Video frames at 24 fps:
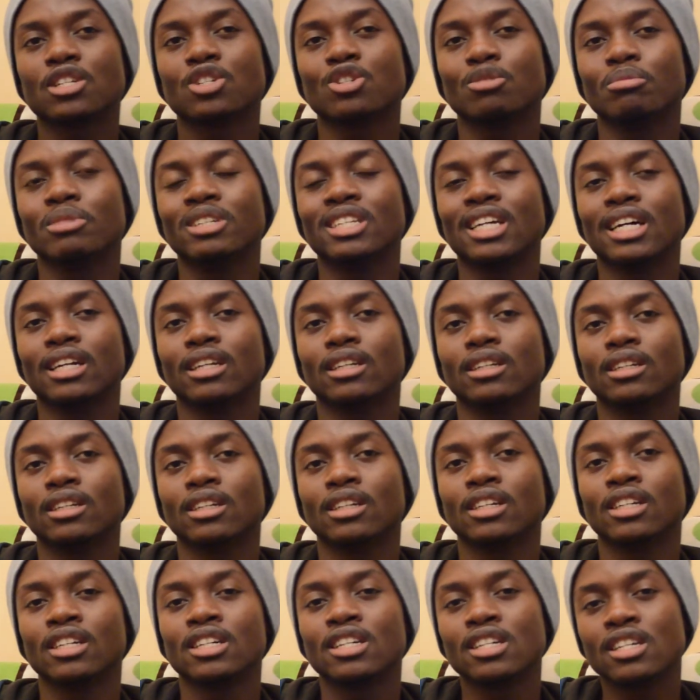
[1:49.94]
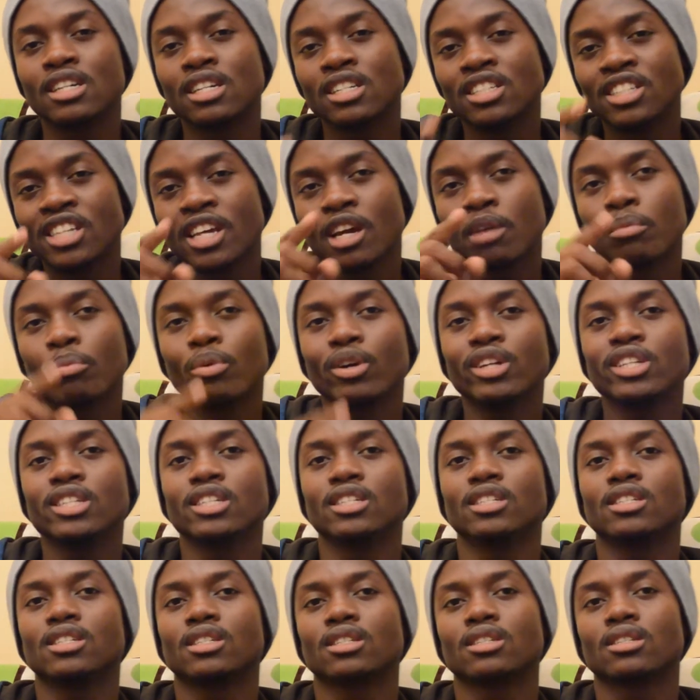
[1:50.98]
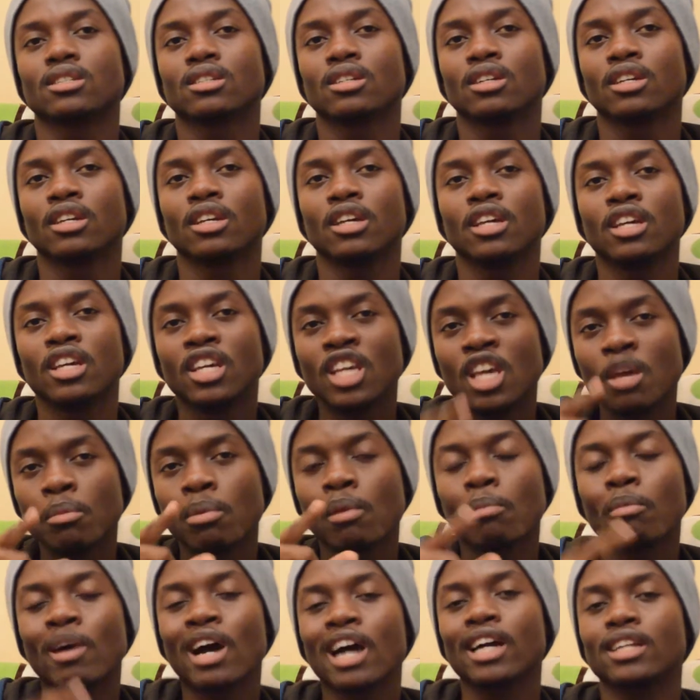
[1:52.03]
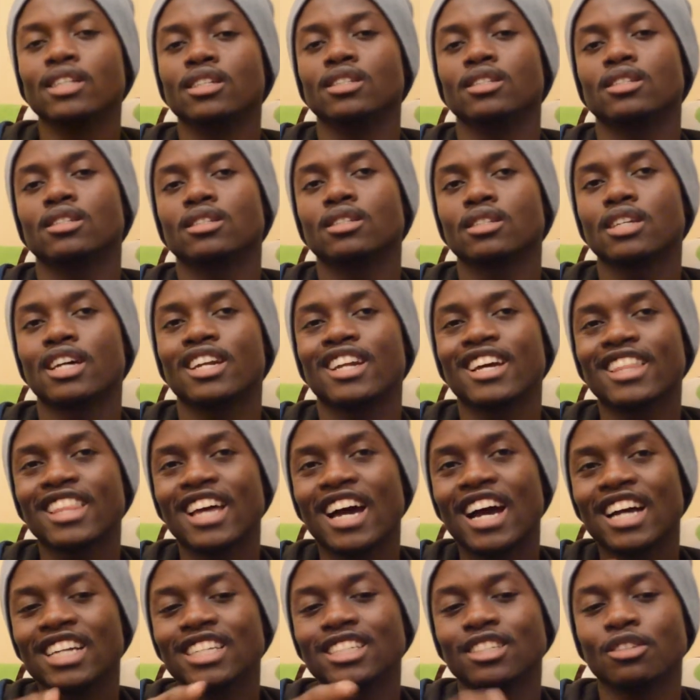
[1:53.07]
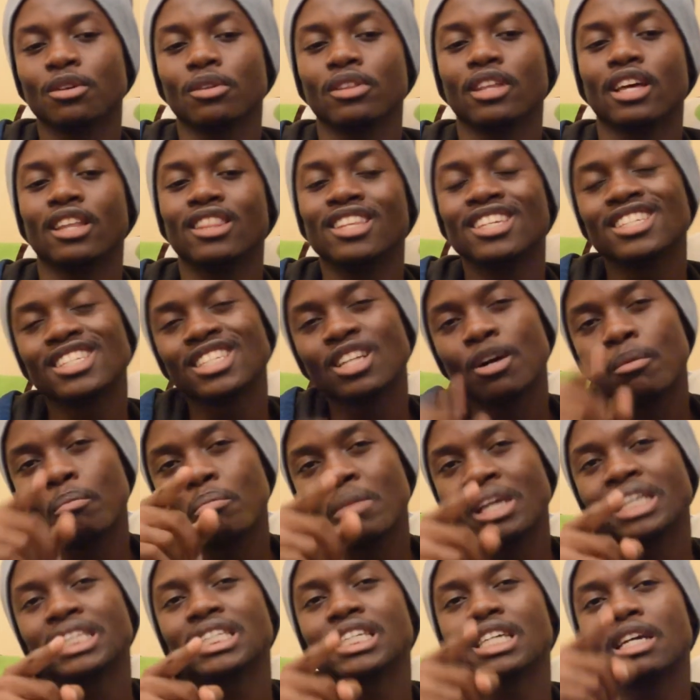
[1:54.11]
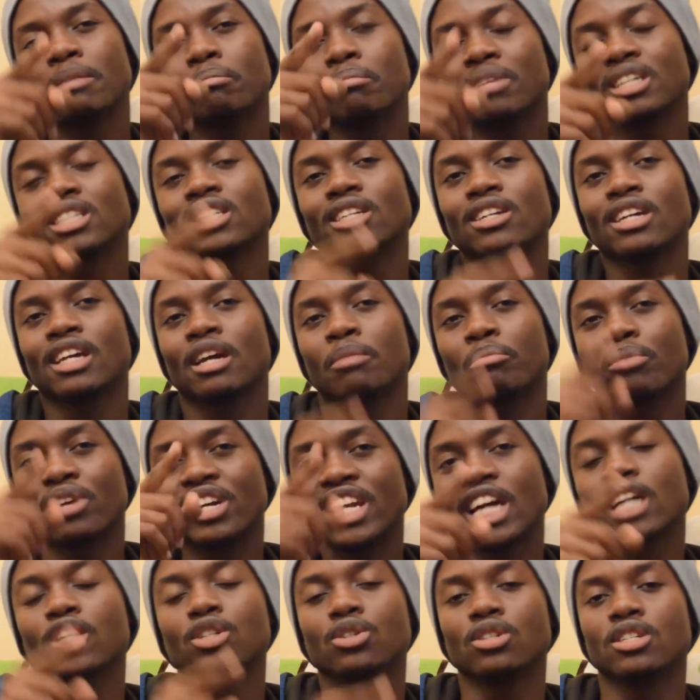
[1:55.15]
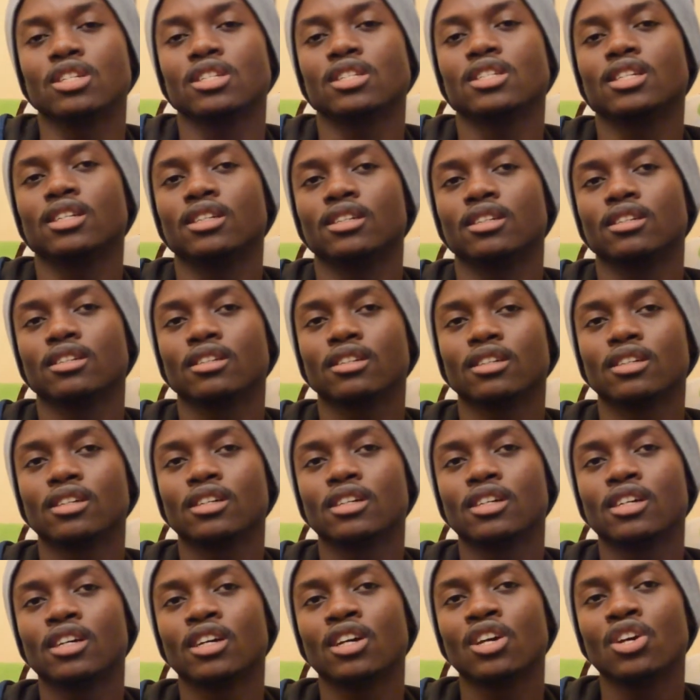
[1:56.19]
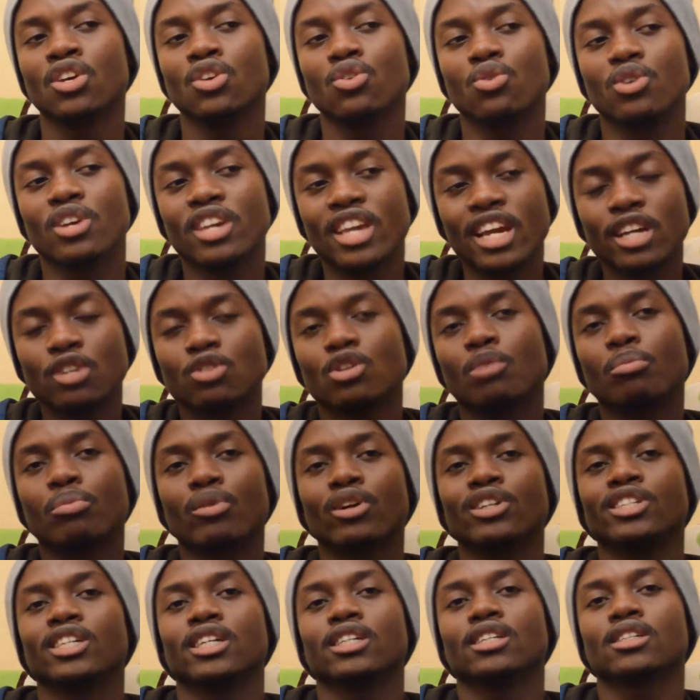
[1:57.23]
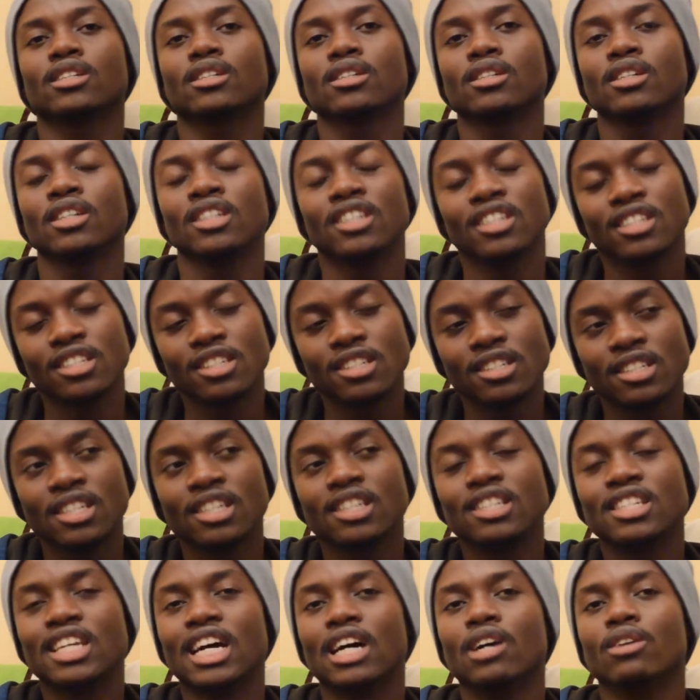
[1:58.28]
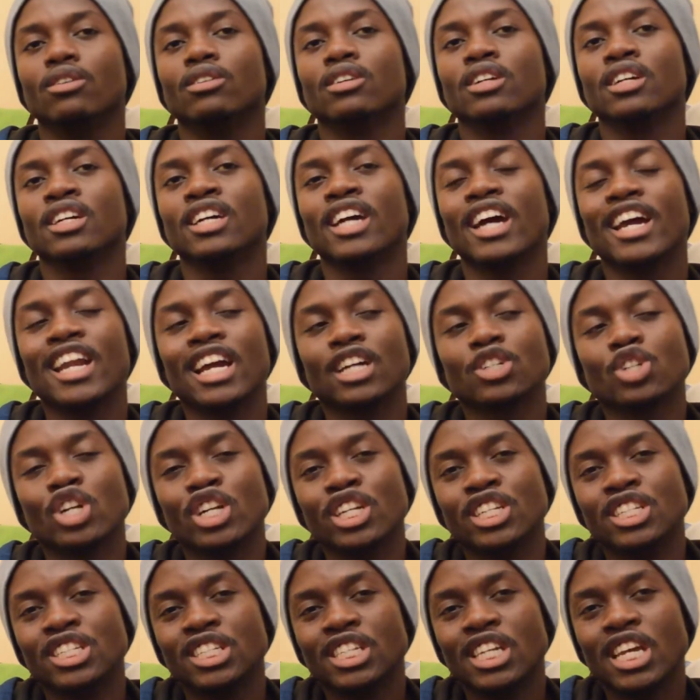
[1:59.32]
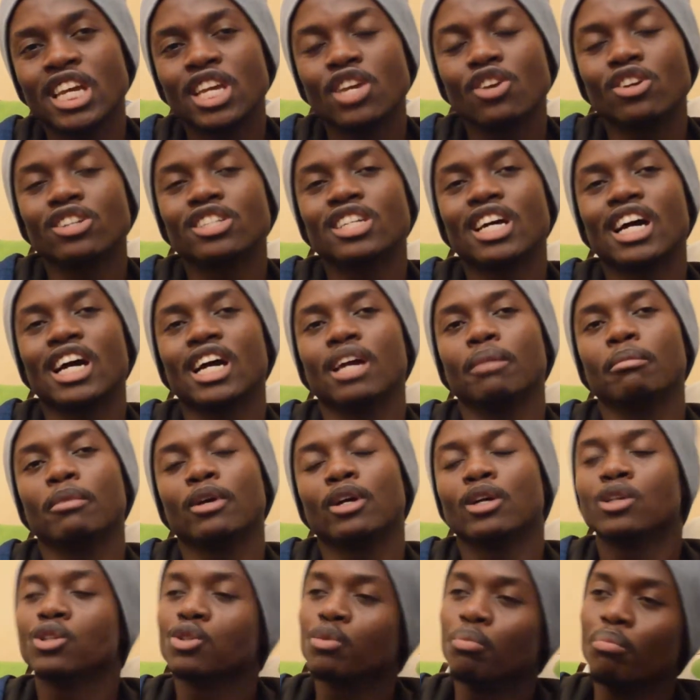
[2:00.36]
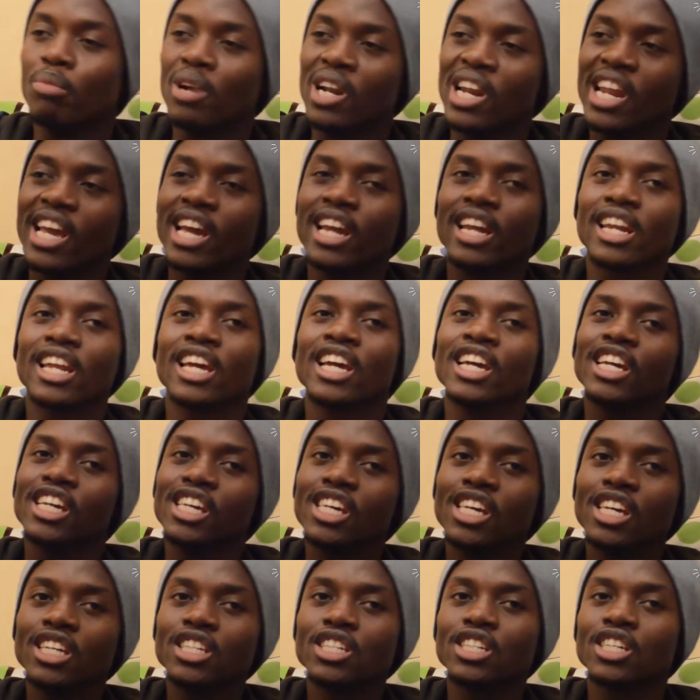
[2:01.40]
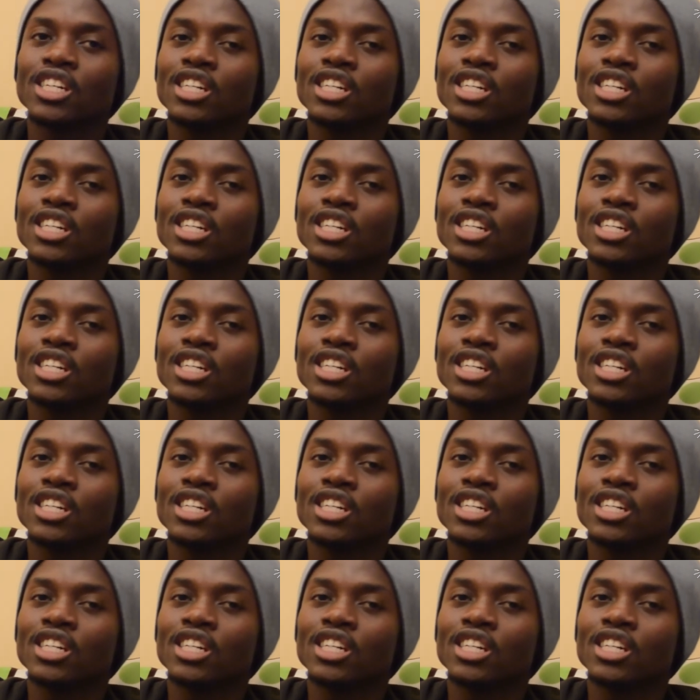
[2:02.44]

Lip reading: should be done. Take pointers, hip-hop artists and other artists out there. This is how mixing and mastering and production is done. You get to a project, sit down and actually take your time to blend each